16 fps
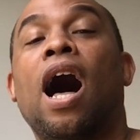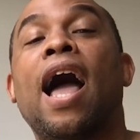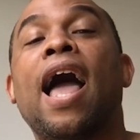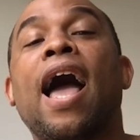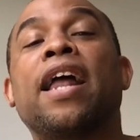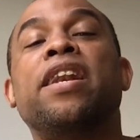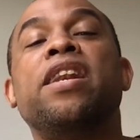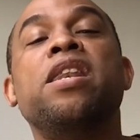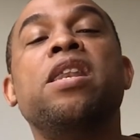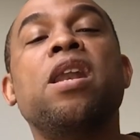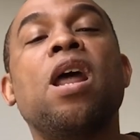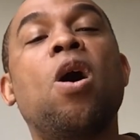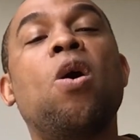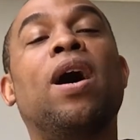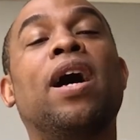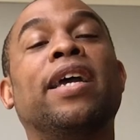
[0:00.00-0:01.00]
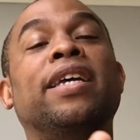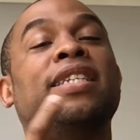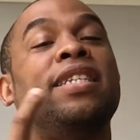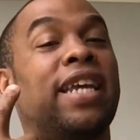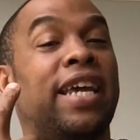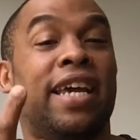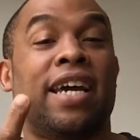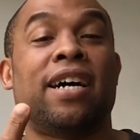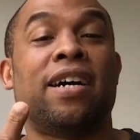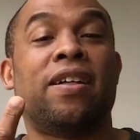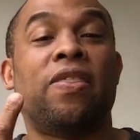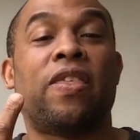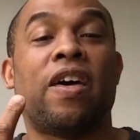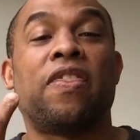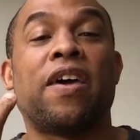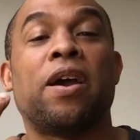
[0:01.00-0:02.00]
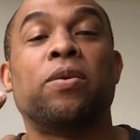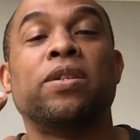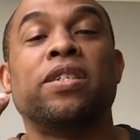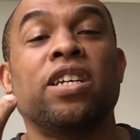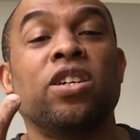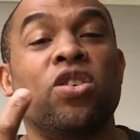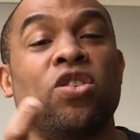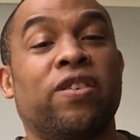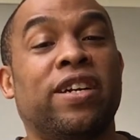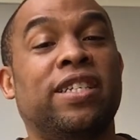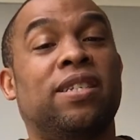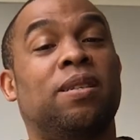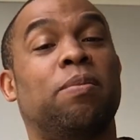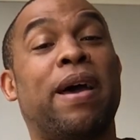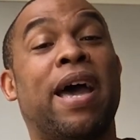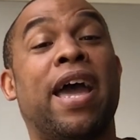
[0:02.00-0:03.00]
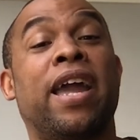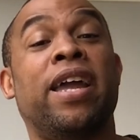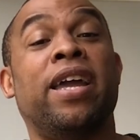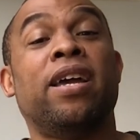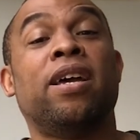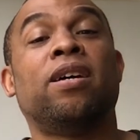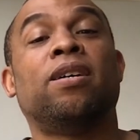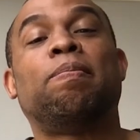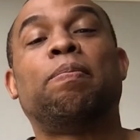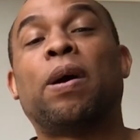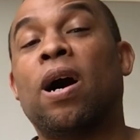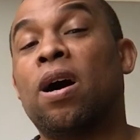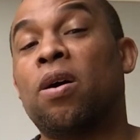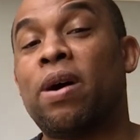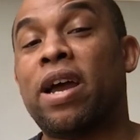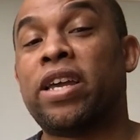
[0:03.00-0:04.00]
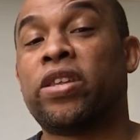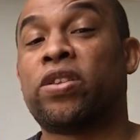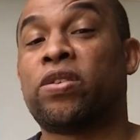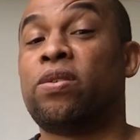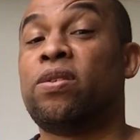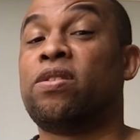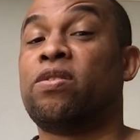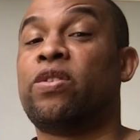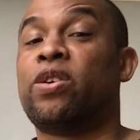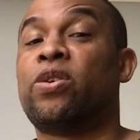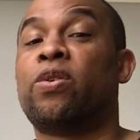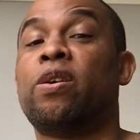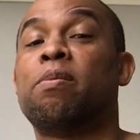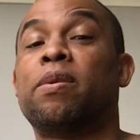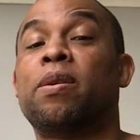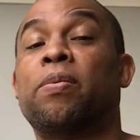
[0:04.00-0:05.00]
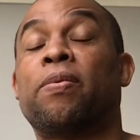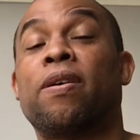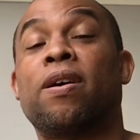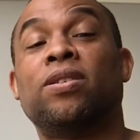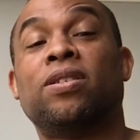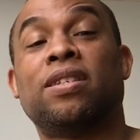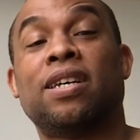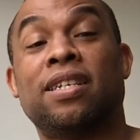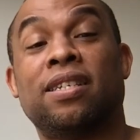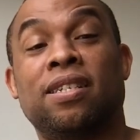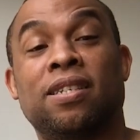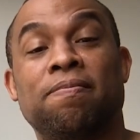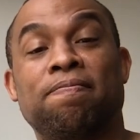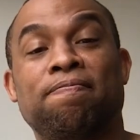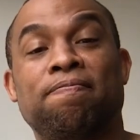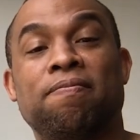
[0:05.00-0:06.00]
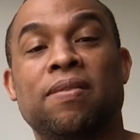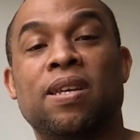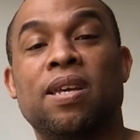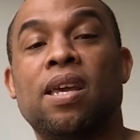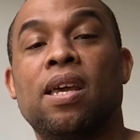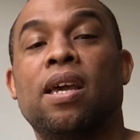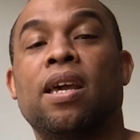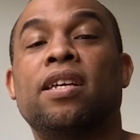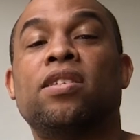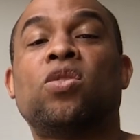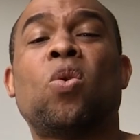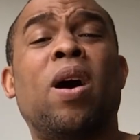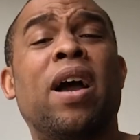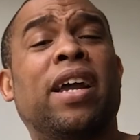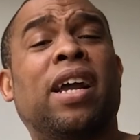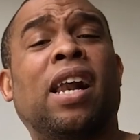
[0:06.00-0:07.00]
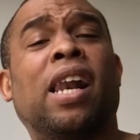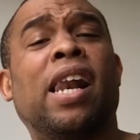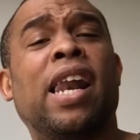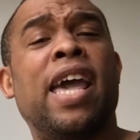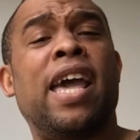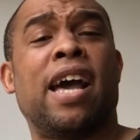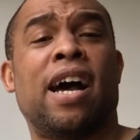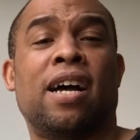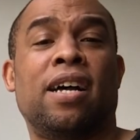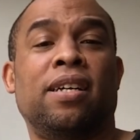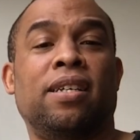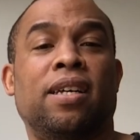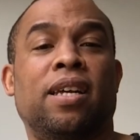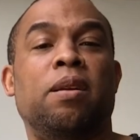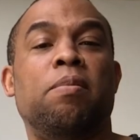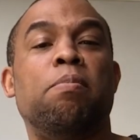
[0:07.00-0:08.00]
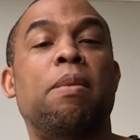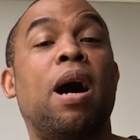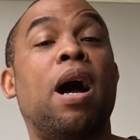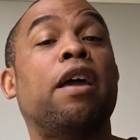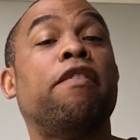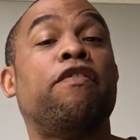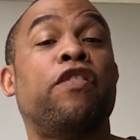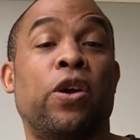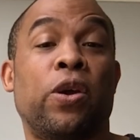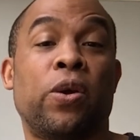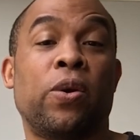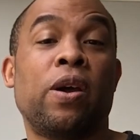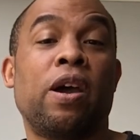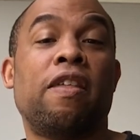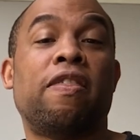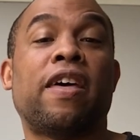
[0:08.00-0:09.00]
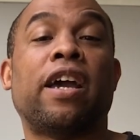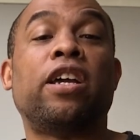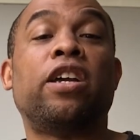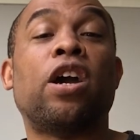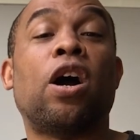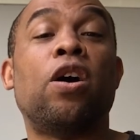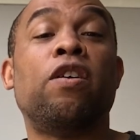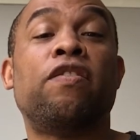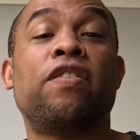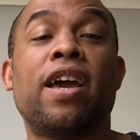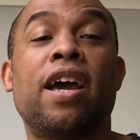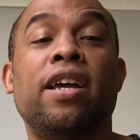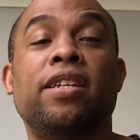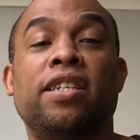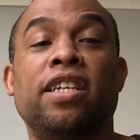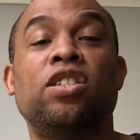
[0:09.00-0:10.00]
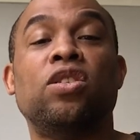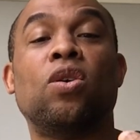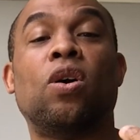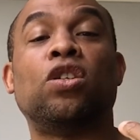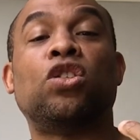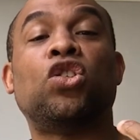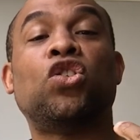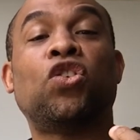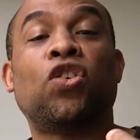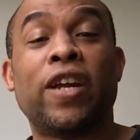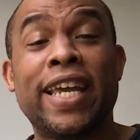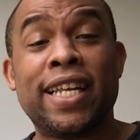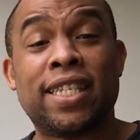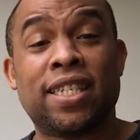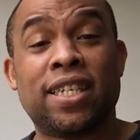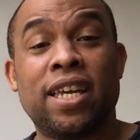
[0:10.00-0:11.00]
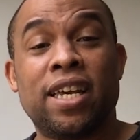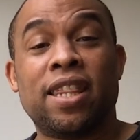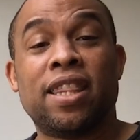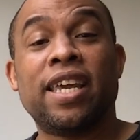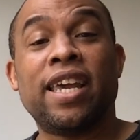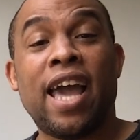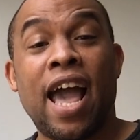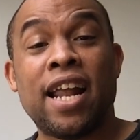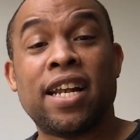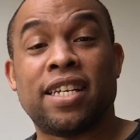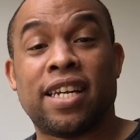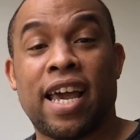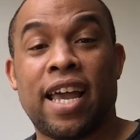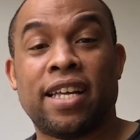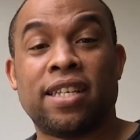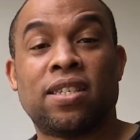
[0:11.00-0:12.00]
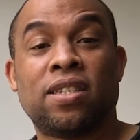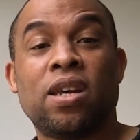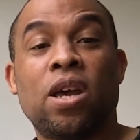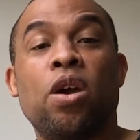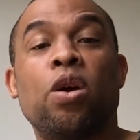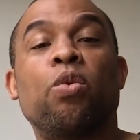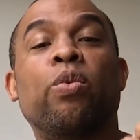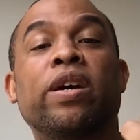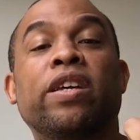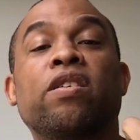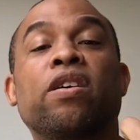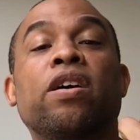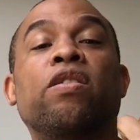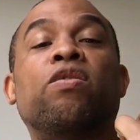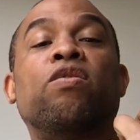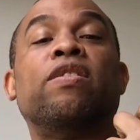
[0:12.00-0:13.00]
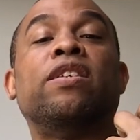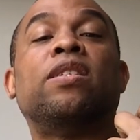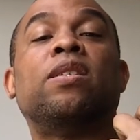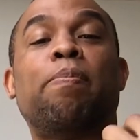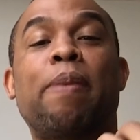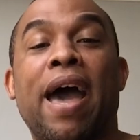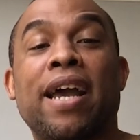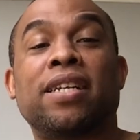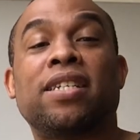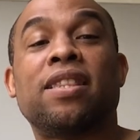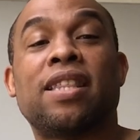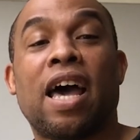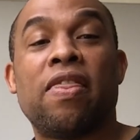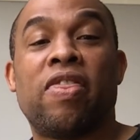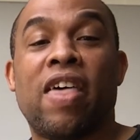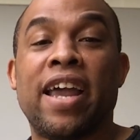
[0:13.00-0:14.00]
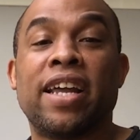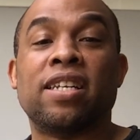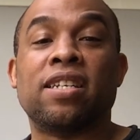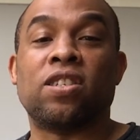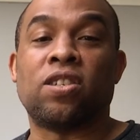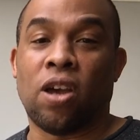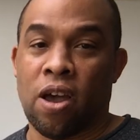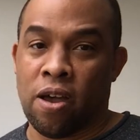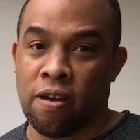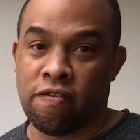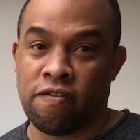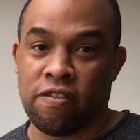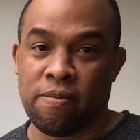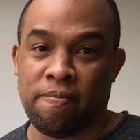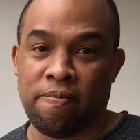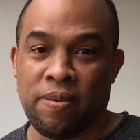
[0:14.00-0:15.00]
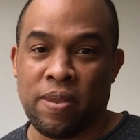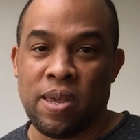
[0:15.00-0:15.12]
I had no idea that they would increase the pay partway through the recruitment process. It's quite clear, in my view, that Govia did not treat the candidates with the respect that they deserve.